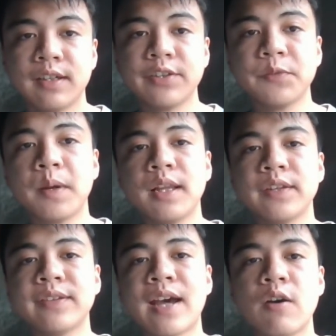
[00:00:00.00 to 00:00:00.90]
as well
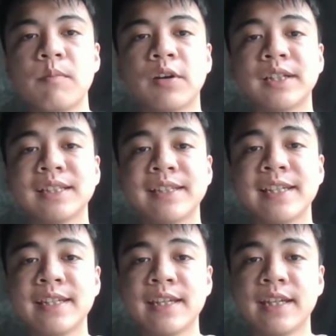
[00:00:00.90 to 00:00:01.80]
as how moral
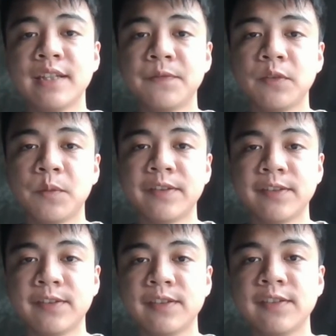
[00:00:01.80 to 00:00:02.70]
thinking
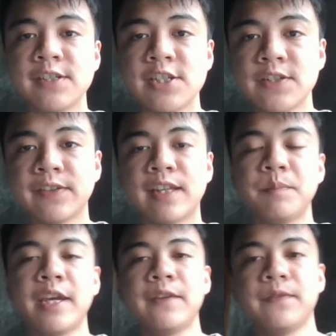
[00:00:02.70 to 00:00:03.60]
influences decisions
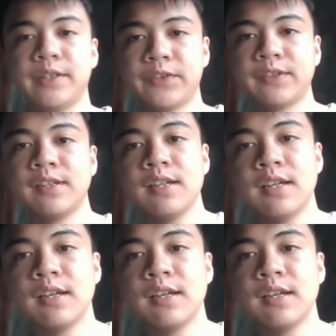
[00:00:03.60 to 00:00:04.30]
and behaviors.